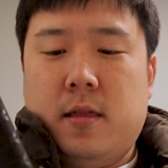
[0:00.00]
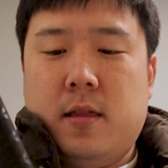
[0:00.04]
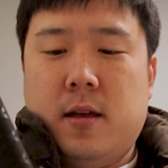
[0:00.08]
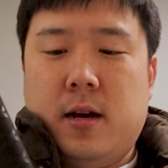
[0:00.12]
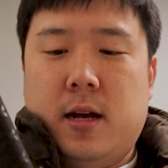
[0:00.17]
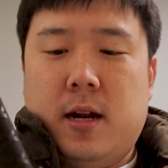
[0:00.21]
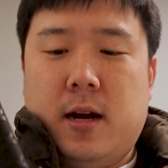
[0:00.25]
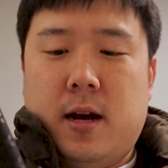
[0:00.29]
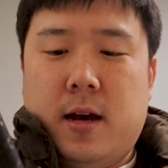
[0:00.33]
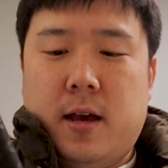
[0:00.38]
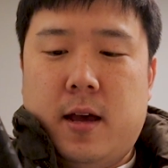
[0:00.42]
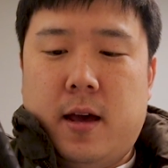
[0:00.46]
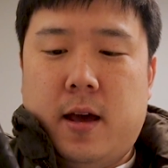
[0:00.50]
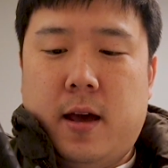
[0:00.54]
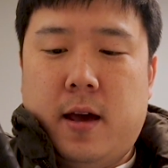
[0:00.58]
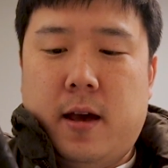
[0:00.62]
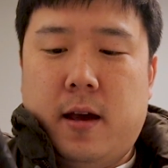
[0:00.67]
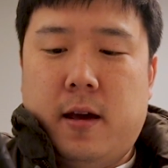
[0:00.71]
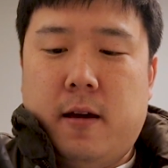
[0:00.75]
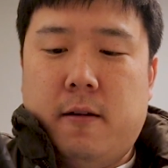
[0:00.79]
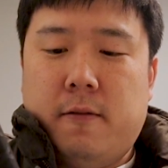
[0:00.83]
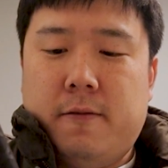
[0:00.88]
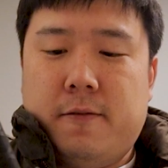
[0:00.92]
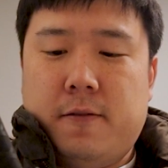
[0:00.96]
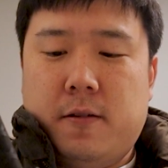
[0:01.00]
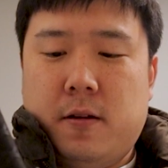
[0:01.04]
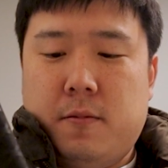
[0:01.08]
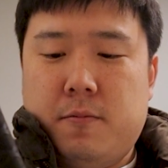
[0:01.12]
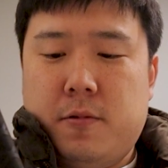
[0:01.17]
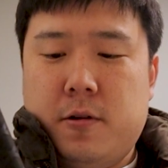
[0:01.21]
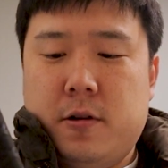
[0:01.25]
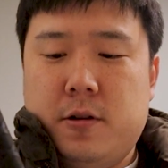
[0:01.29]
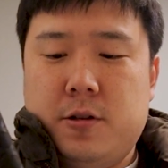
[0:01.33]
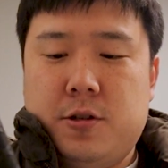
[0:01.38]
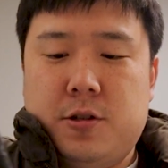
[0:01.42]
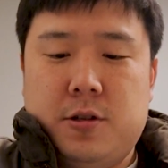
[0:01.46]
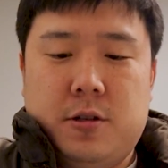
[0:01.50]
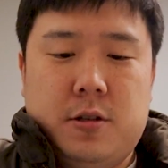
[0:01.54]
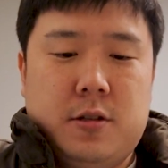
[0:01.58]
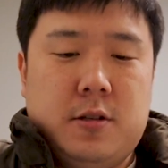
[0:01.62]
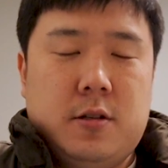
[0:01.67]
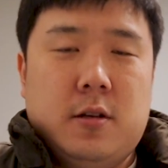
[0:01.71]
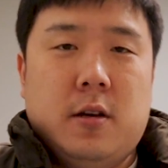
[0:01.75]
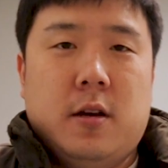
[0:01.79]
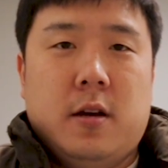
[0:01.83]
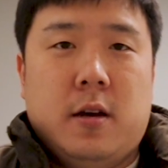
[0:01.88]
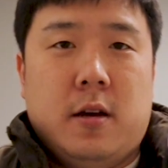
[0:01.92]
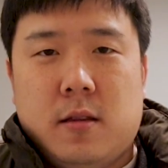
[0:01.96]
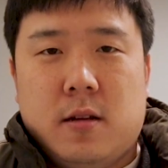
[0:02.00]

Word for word: that I have purchased.